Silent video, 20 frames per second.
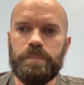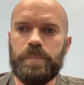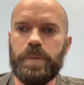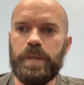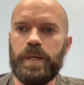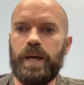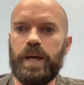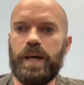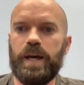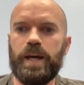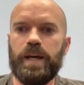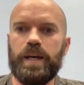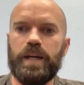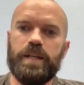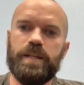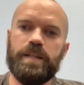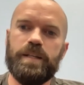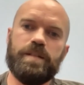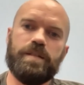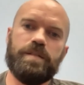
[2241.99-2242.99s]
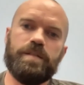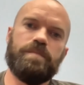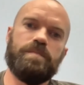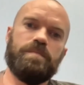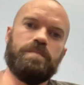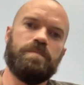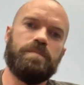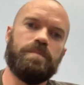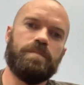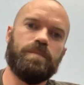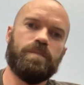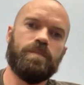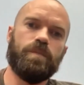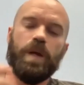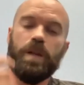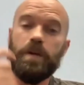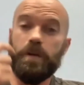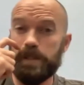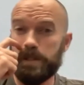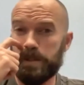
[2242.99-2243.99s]
behind
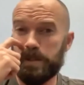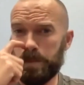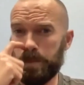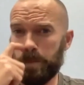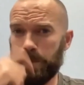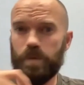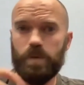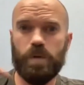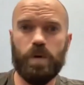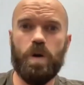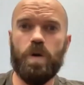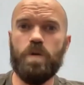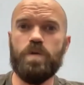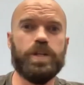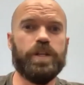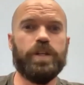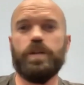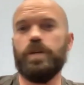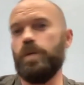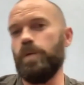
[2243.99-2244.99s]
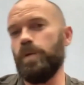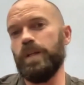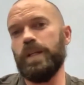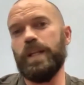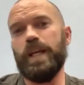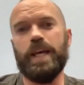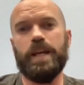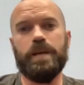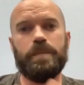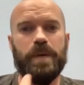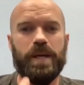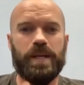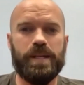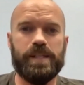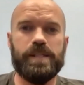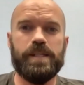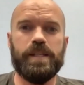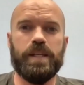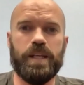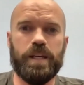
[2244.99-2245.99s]
whether it's ocean or
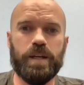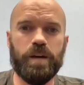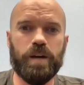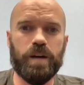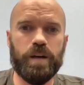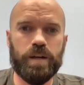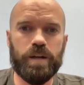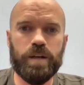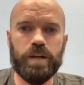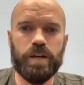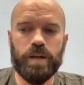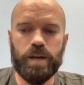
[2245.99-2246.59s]
land-based CDR.